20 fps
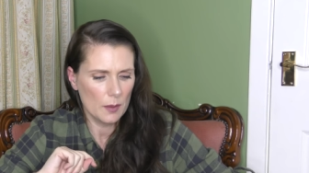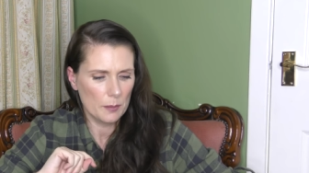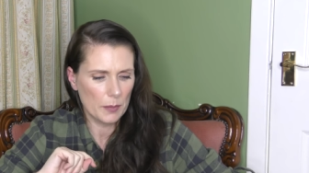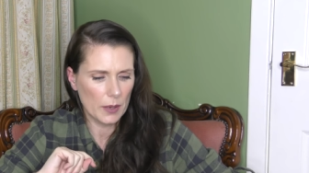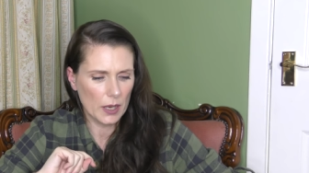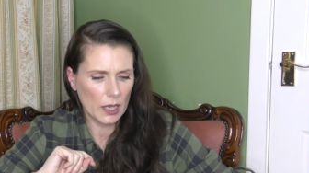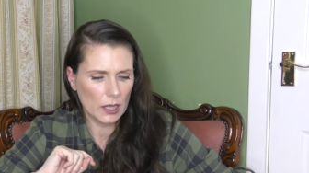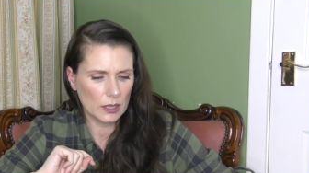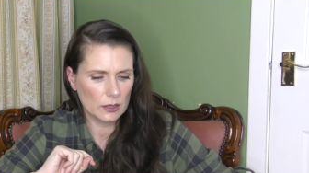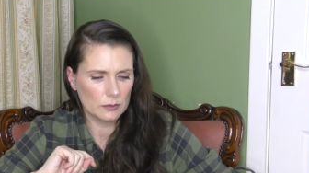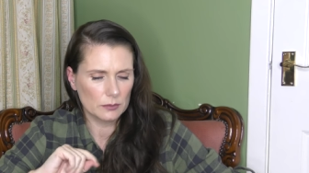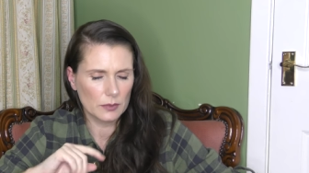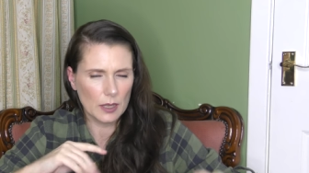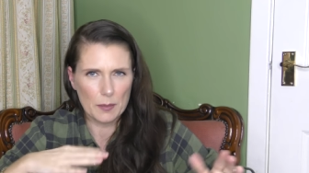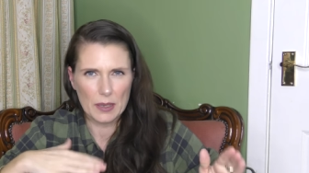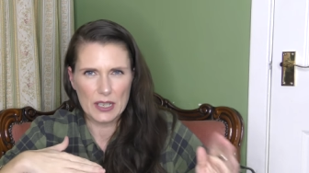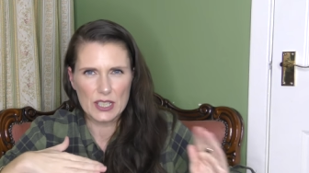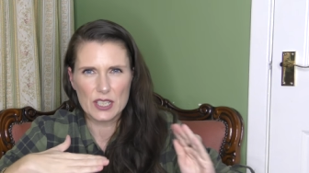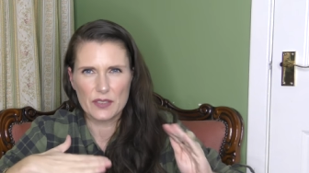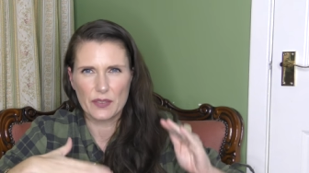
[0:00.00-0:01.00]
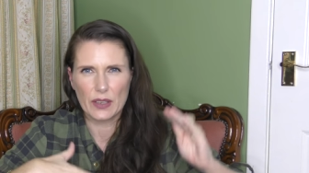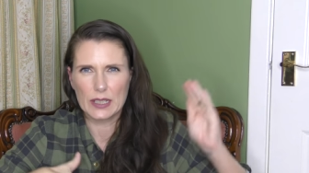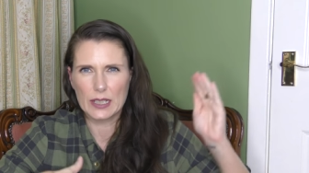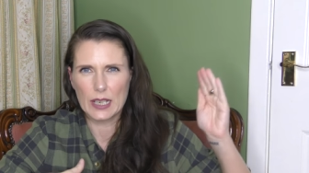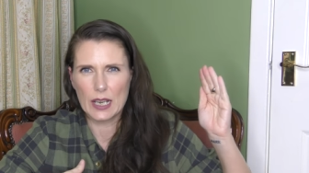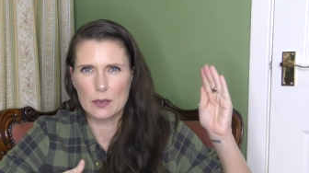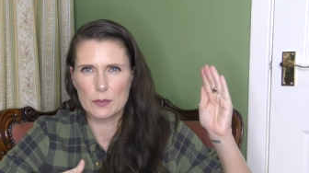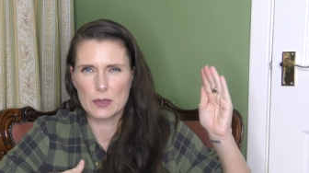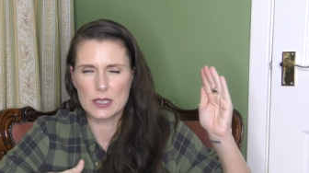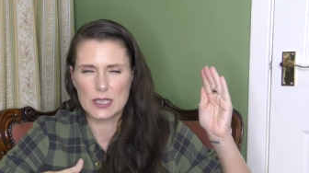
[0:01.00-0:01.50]
but I managed to find
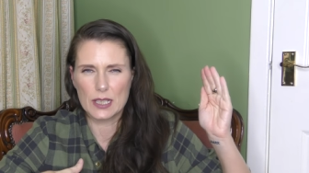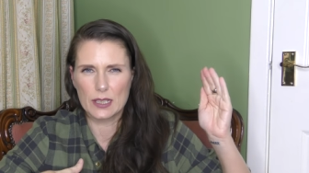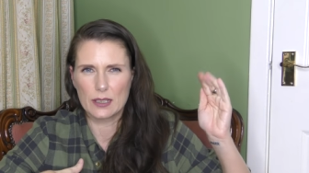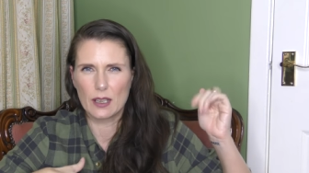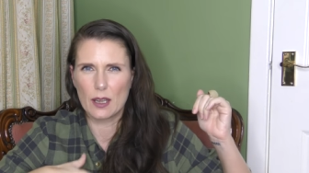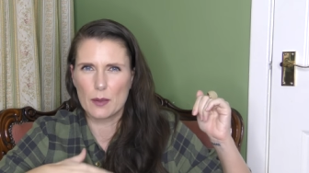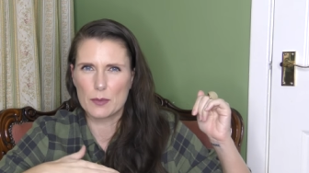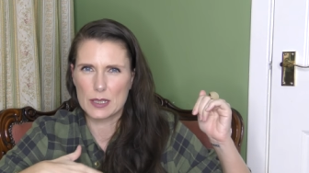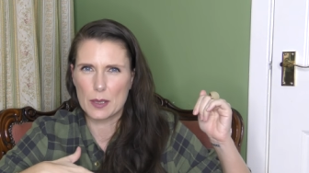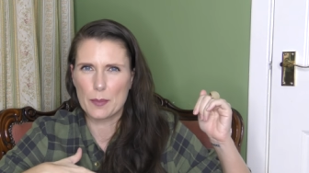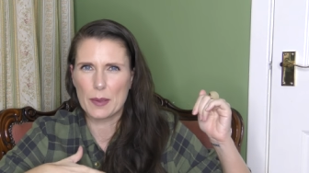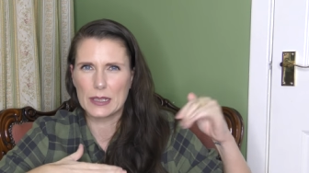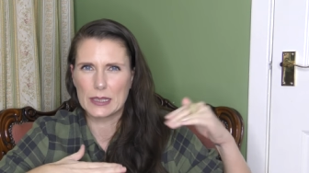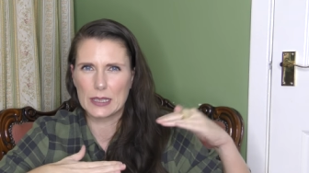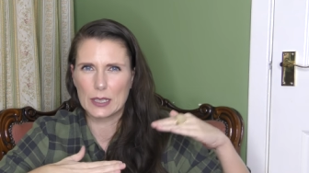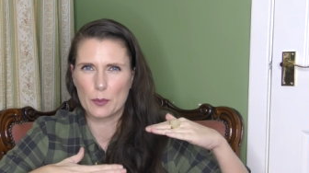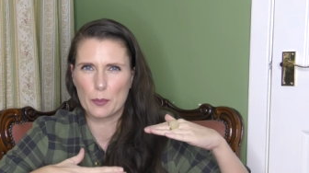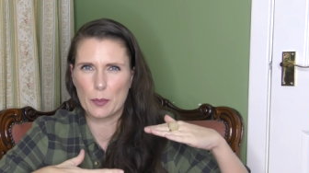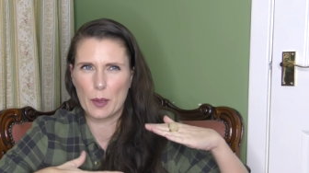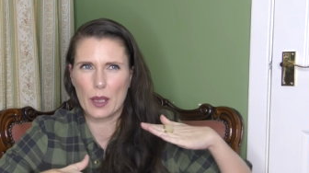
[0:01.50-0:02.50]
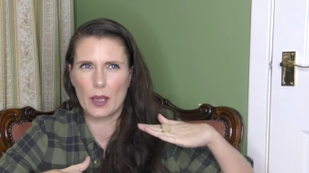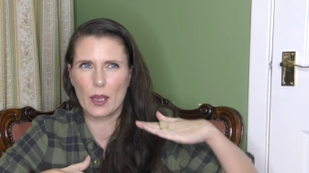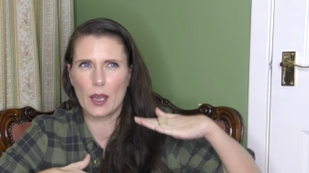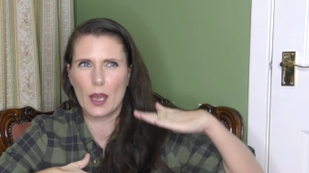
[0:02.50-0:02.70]
it, and it was like it was a bit dearer, but